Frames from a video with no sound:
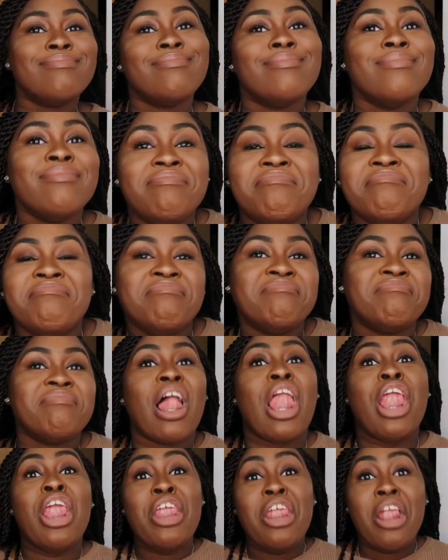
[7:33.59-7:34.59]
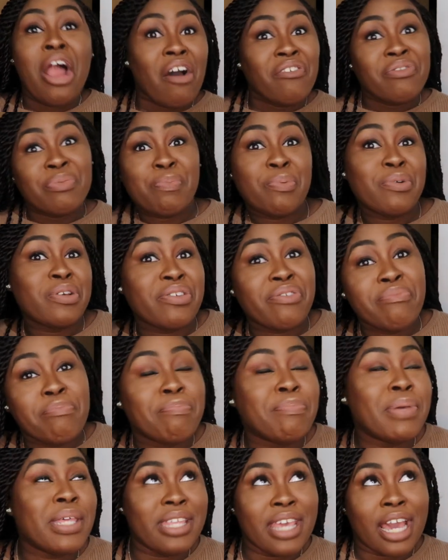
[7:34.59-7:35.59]
loved
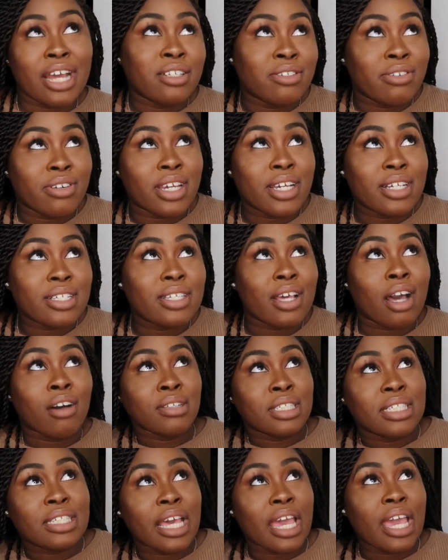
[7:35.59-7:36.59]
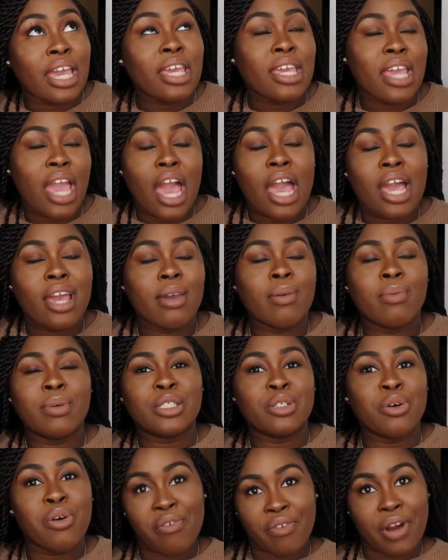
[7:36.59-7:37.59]
pediatrics, I would say. Yeah, it
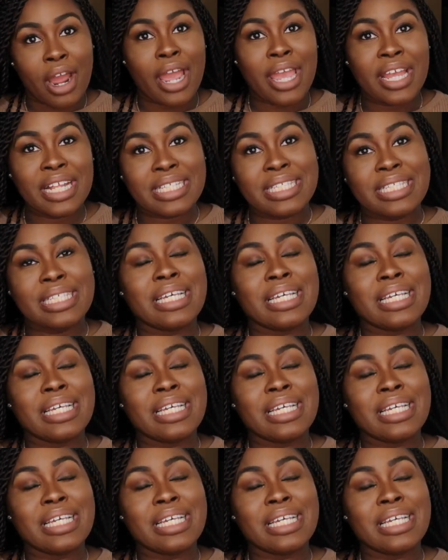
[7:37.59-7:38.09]
was all right.